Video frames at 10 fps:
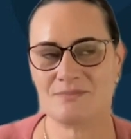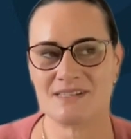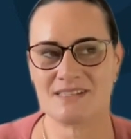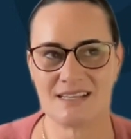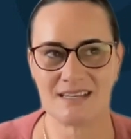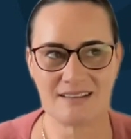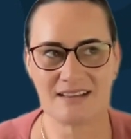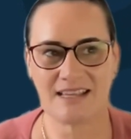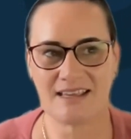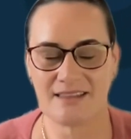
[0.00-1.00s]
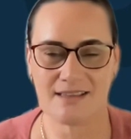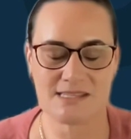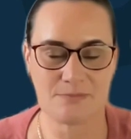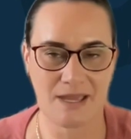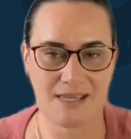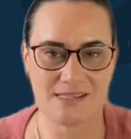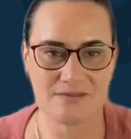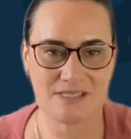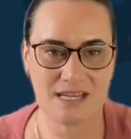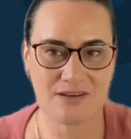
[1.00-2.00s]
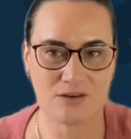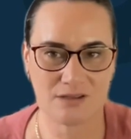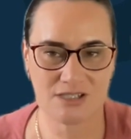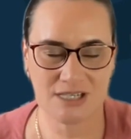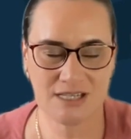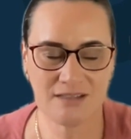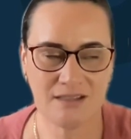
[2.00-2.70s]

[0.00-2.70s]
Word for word: particularly in that space of technology